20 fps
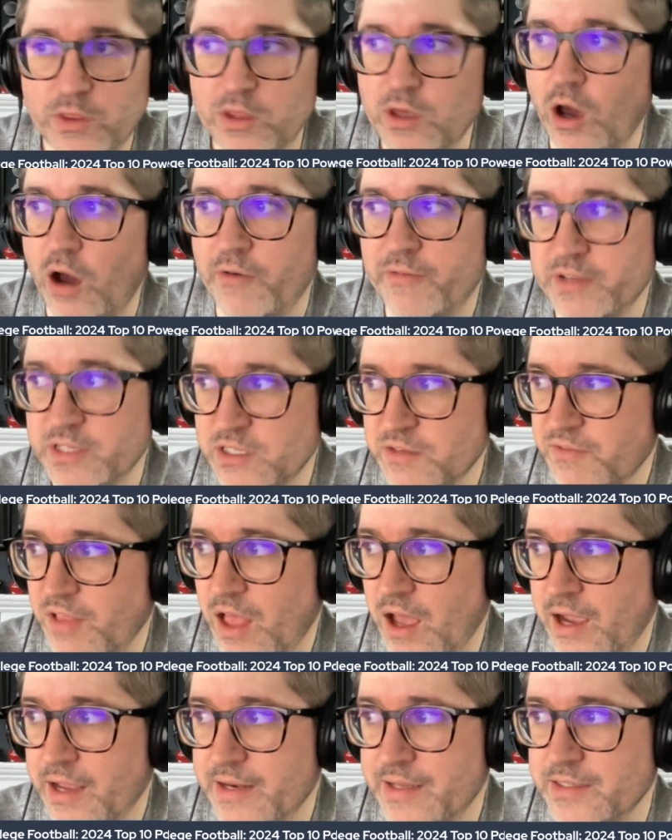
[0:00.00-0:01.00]
the offensive
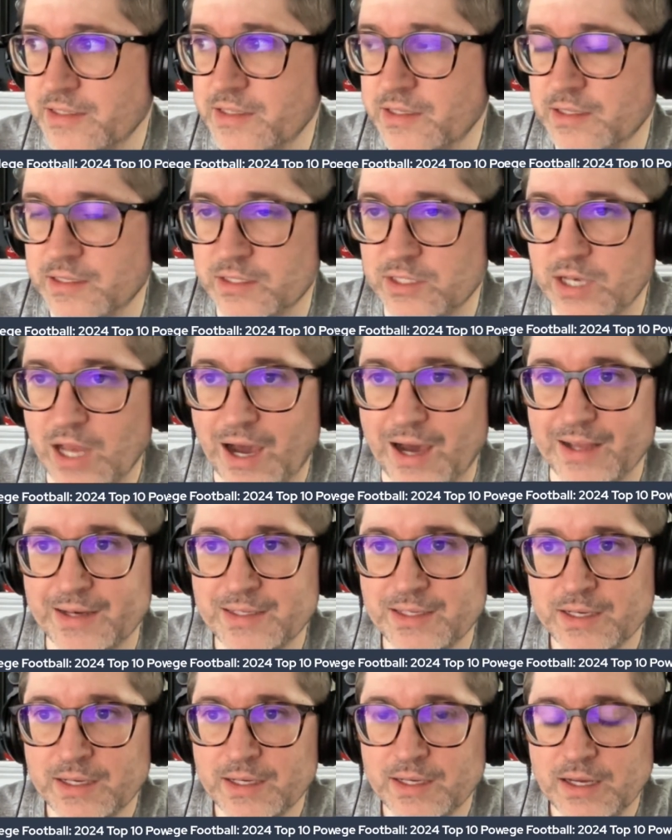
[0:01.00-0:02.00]
line is
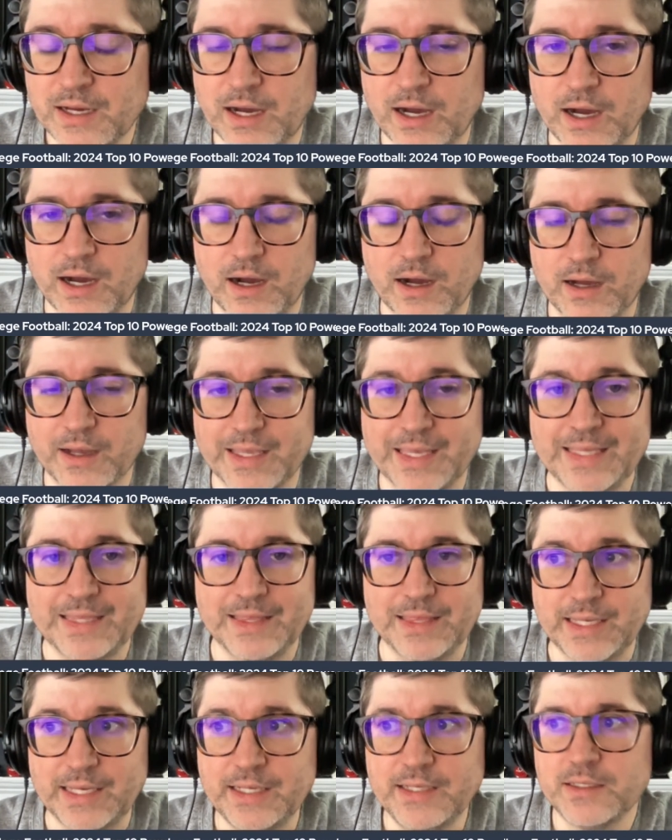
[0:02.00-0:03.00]
not
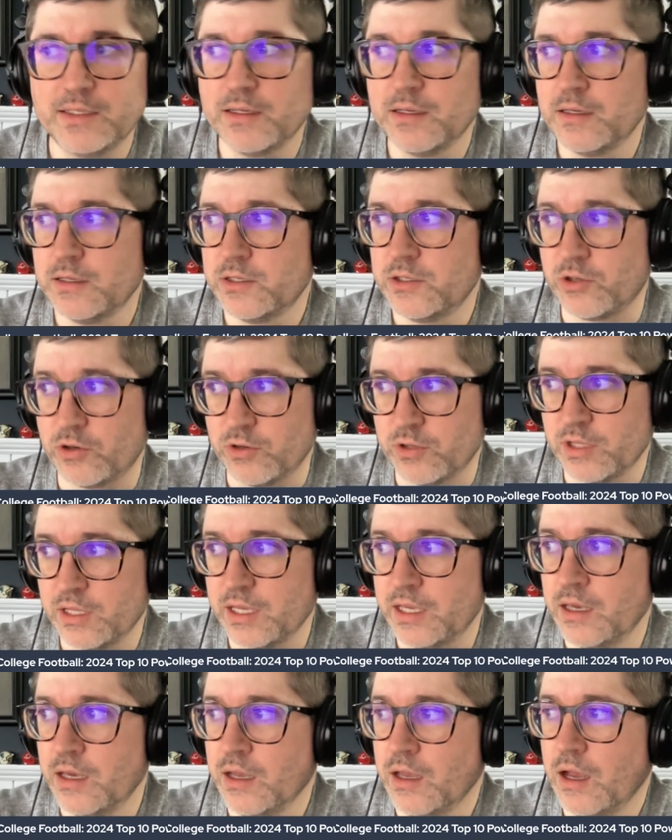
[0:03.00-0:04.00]
elite,
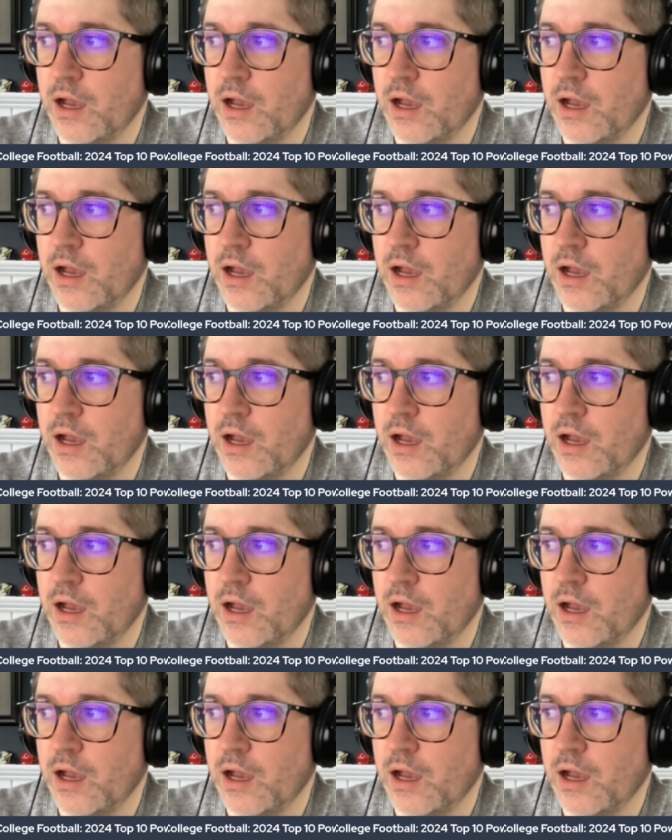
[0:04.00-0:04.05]
certainly.